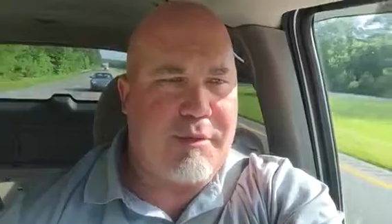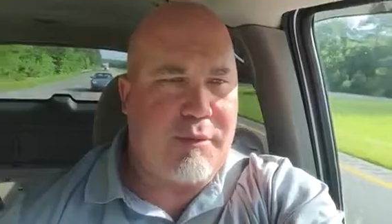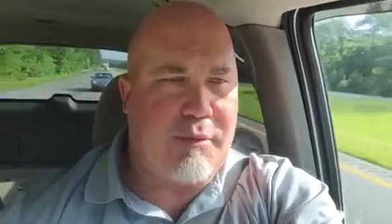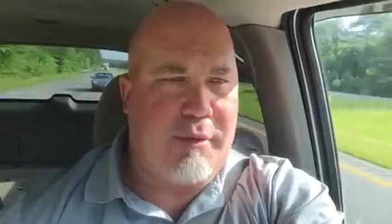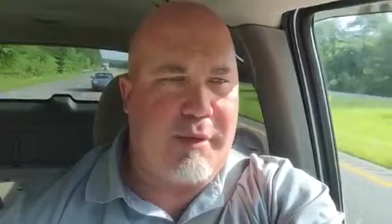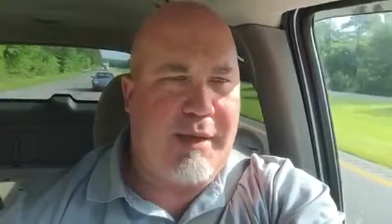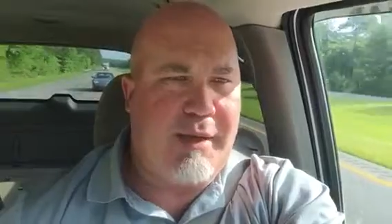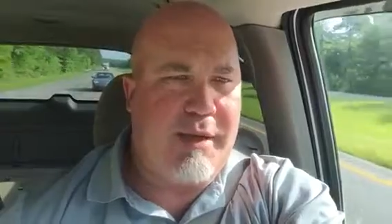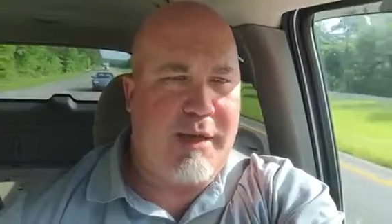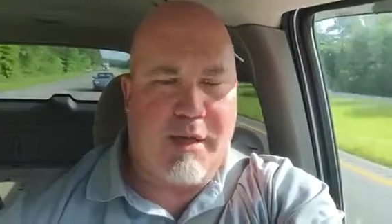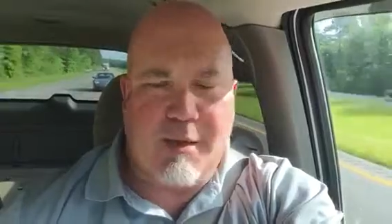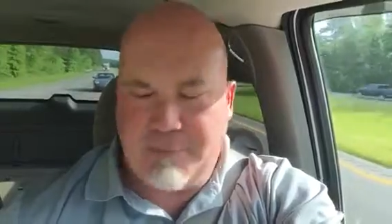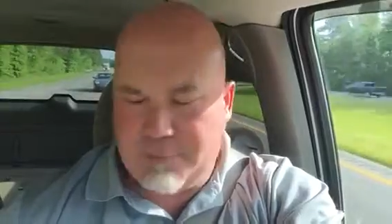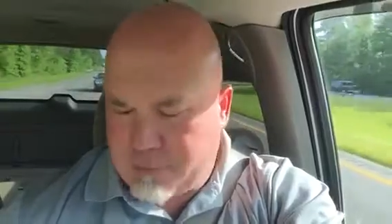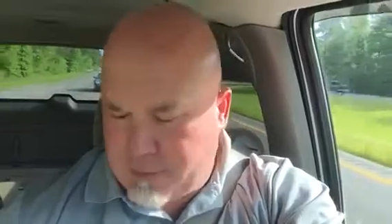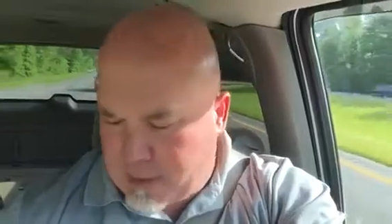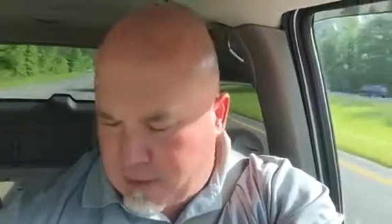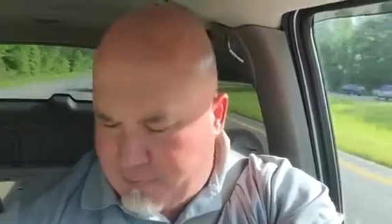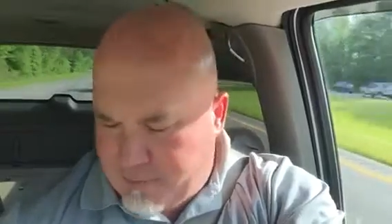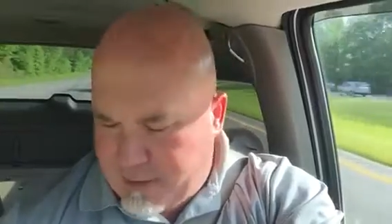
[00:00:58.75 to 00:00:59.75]
I'm gonna hit up and
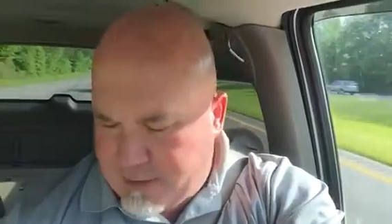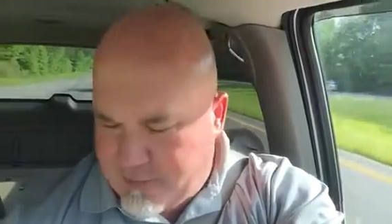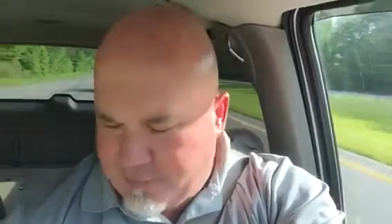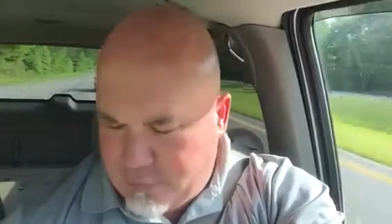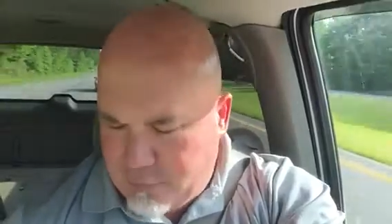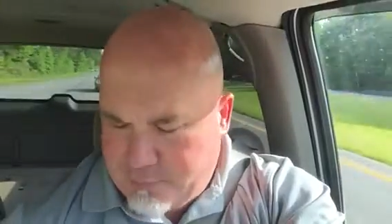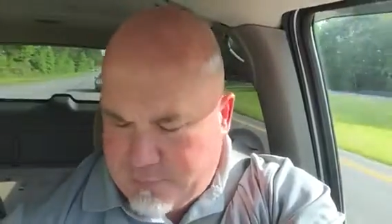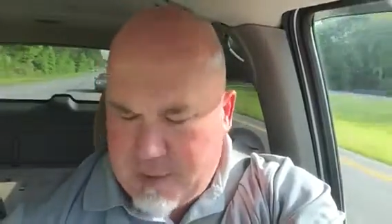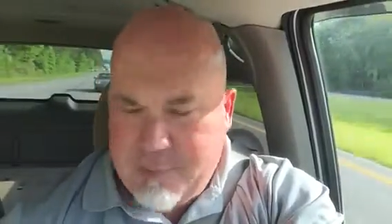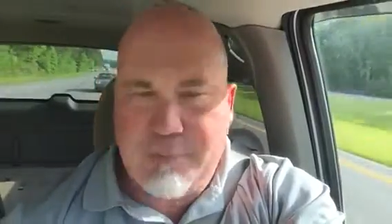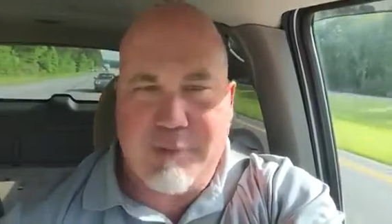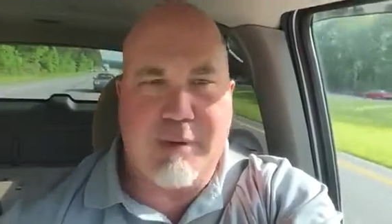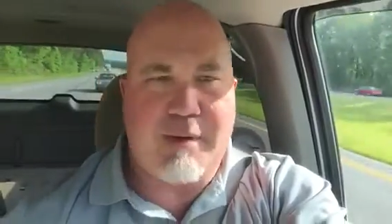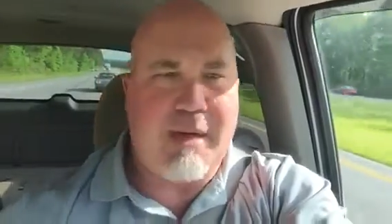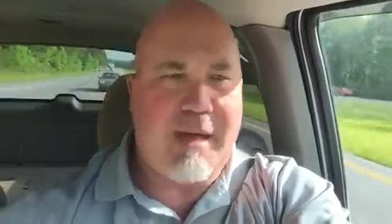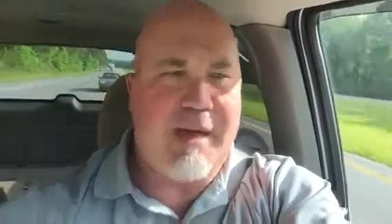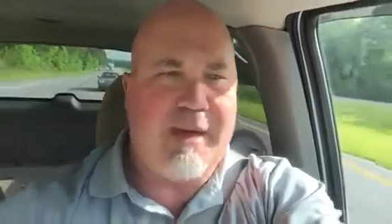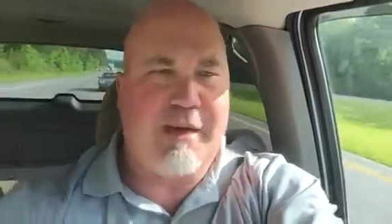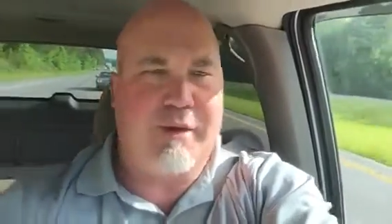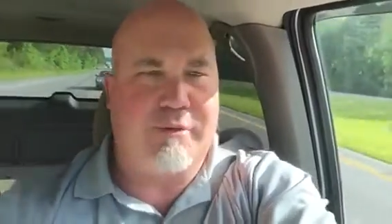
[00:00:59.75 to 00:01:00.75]
try to meet some new people
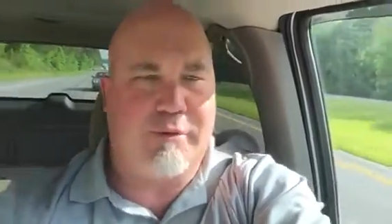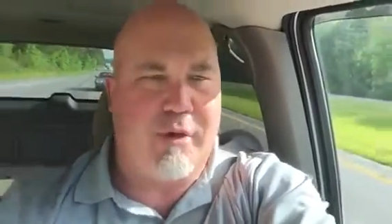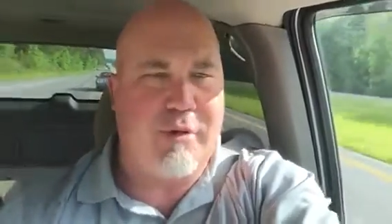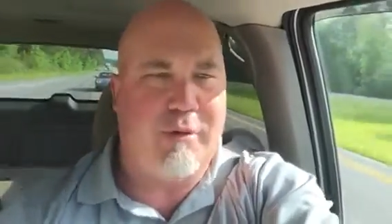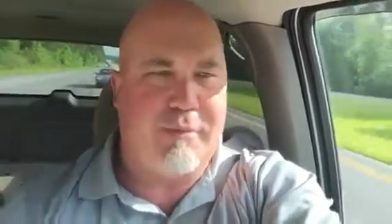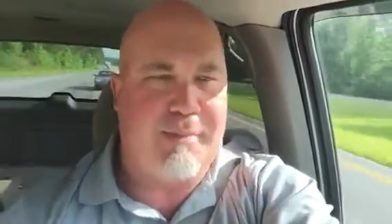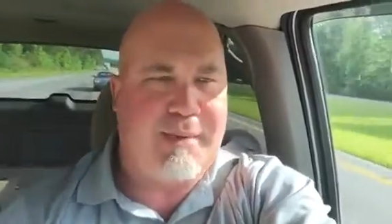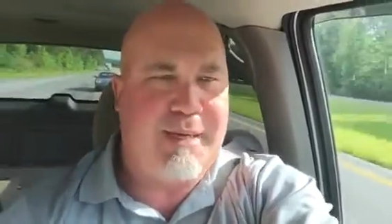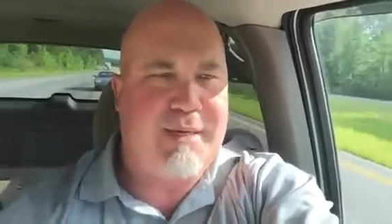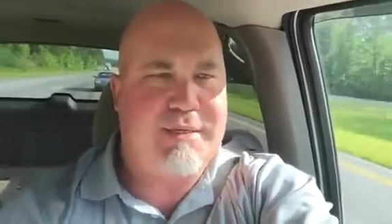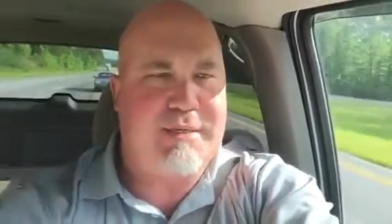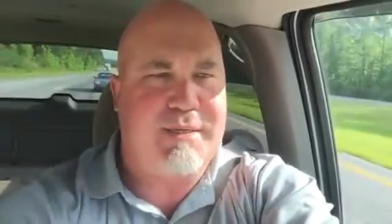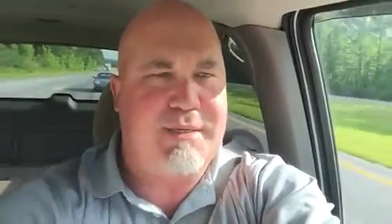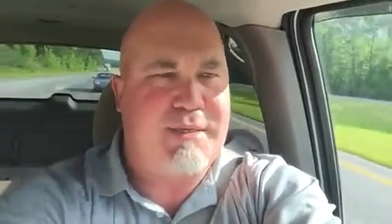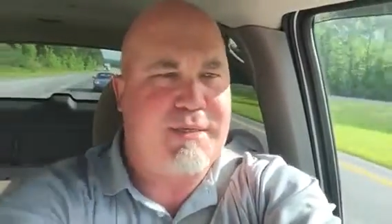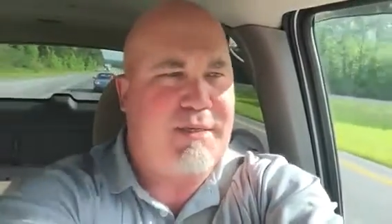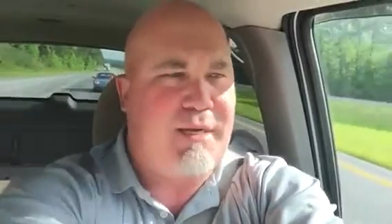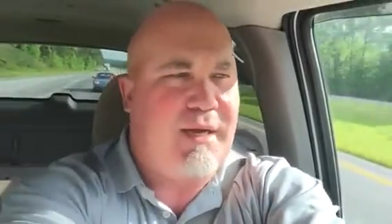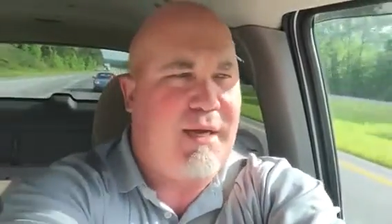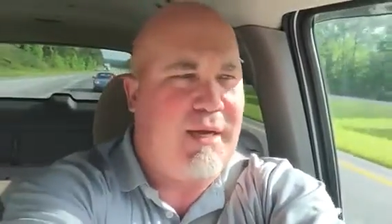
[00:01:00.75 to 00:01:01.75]
today to grow the
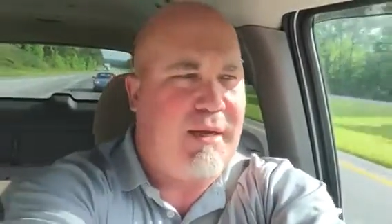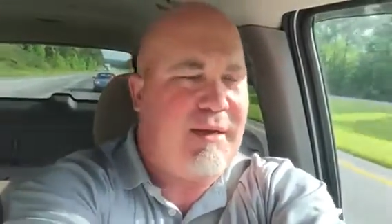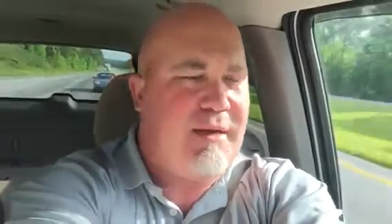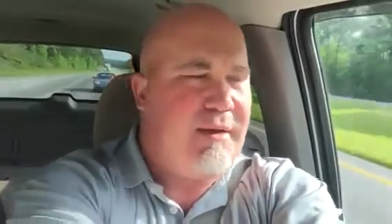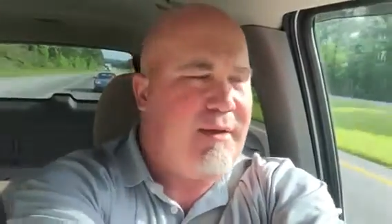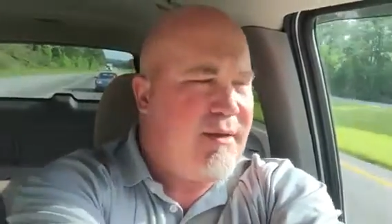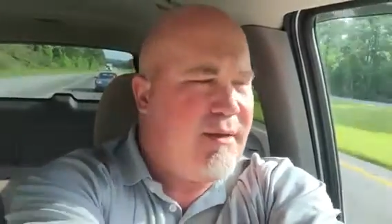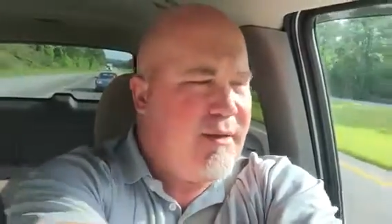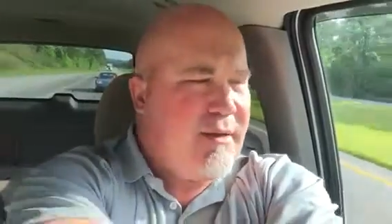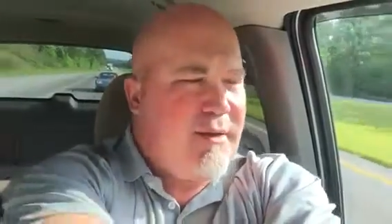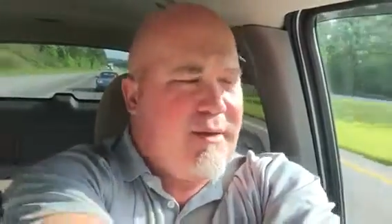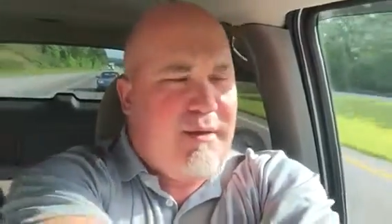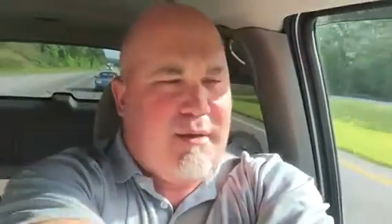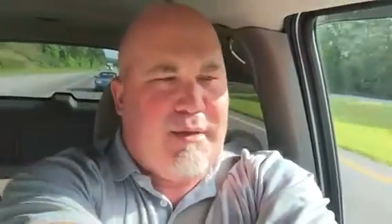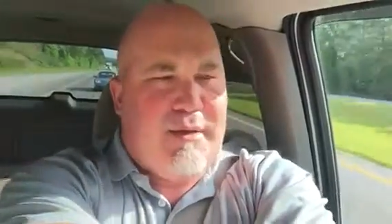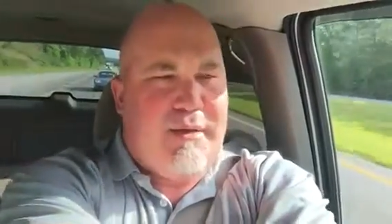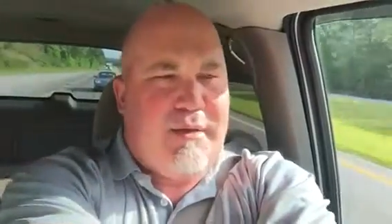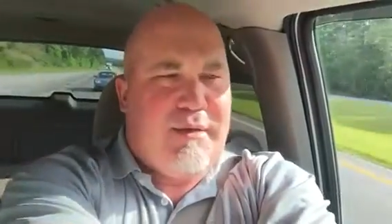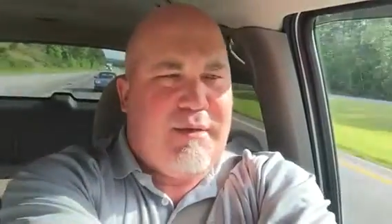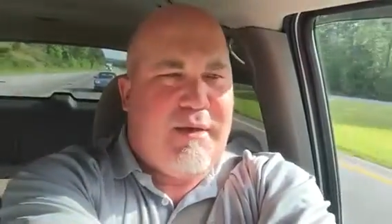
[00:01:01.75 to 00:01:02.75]
business, to
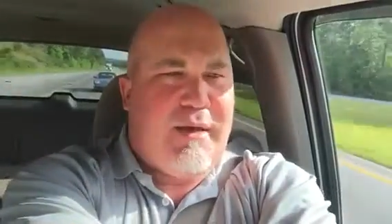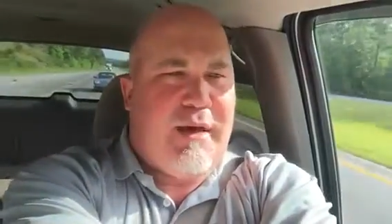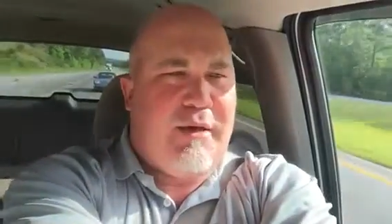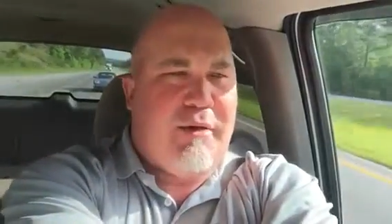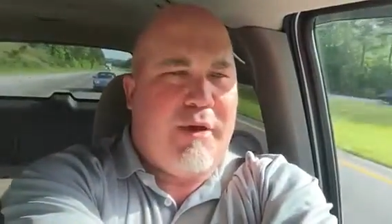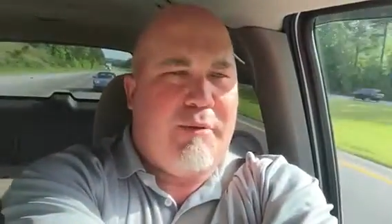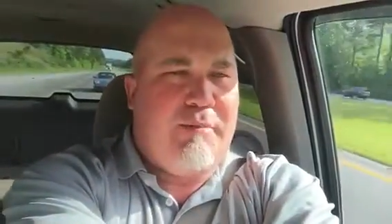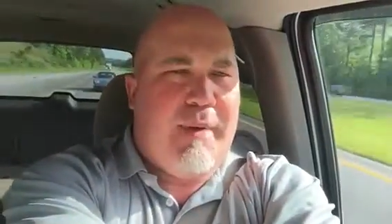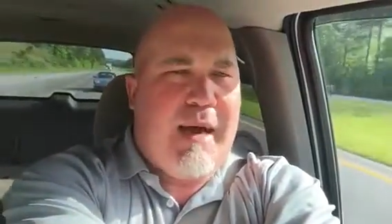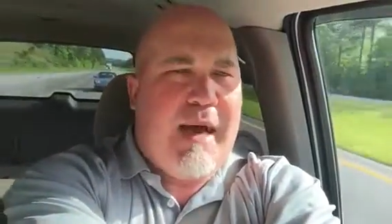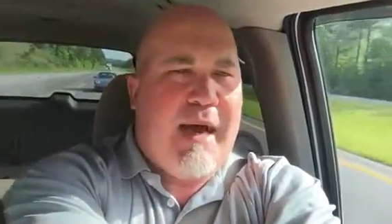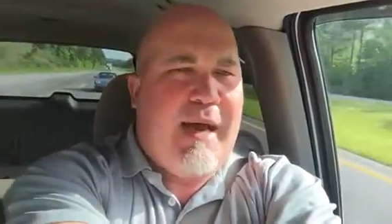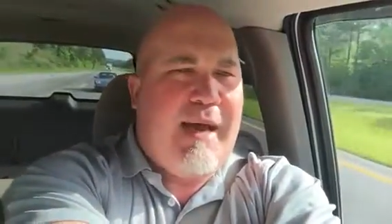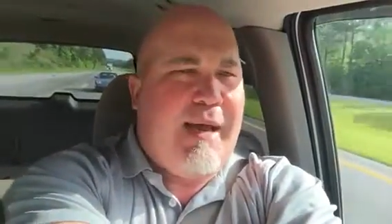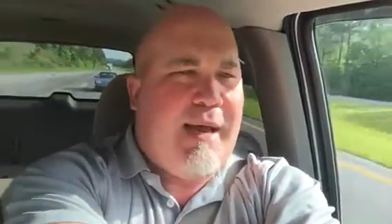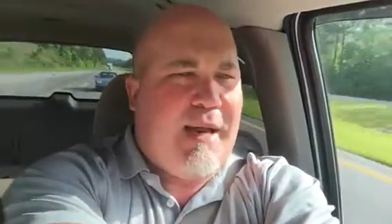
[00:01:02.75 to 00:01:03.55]
not only buy